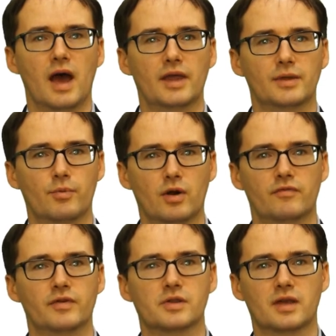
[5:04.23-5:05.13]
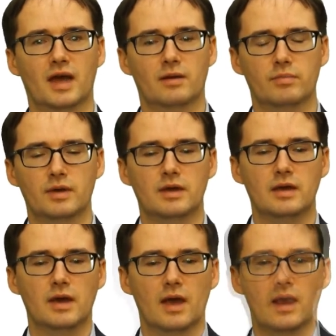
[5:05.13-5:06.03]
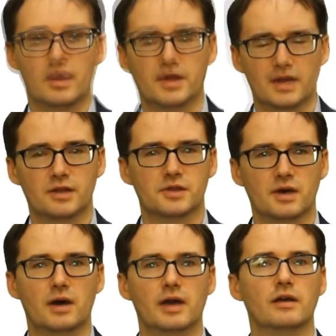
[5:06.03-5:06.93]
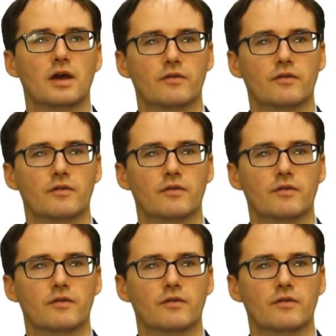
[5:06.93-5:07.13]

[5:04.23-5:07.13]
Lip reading: and the profits can be set aside